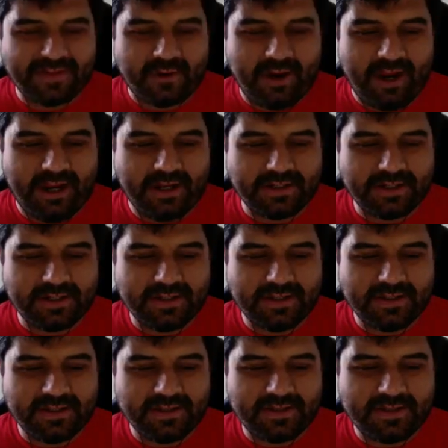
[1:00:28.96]
great.
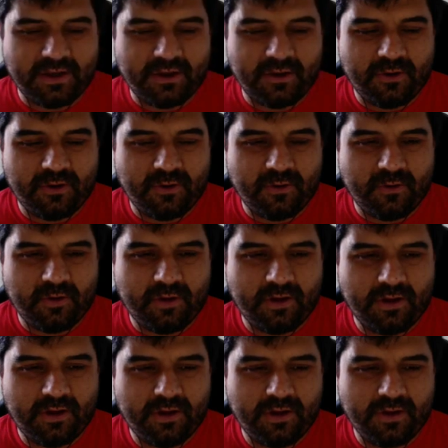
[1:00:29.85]
So
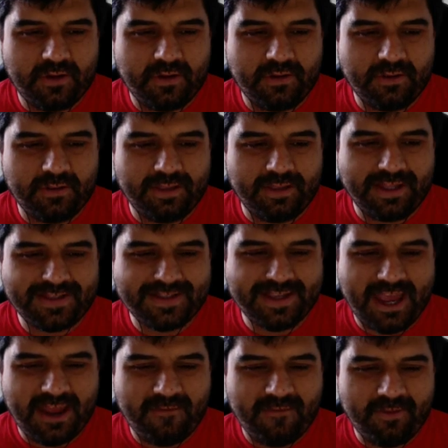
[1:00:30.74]
let's
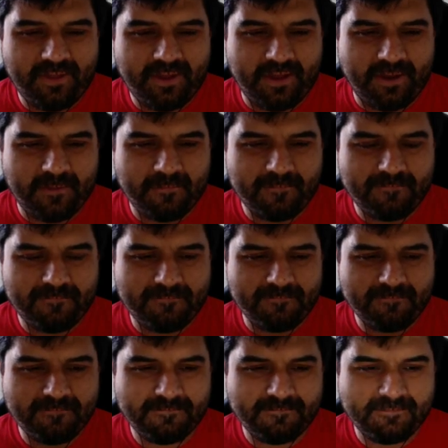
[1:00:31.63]
have the
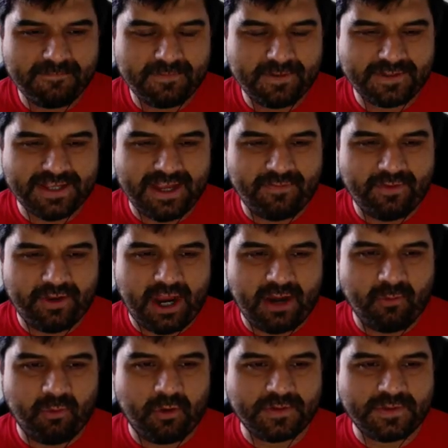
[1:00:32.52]

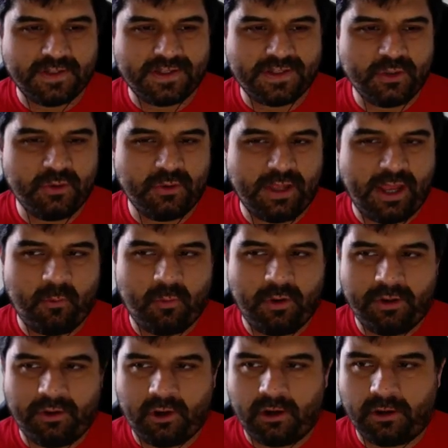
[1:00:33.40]
die roll. So it's 2 light,
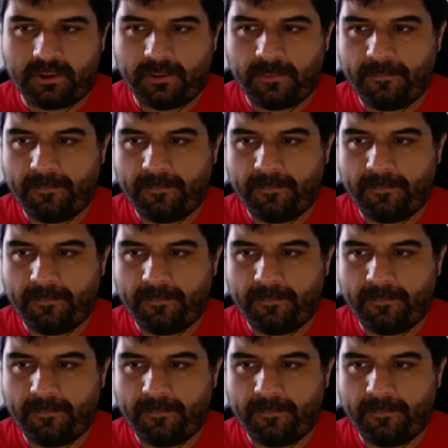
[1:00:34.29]
1 dark.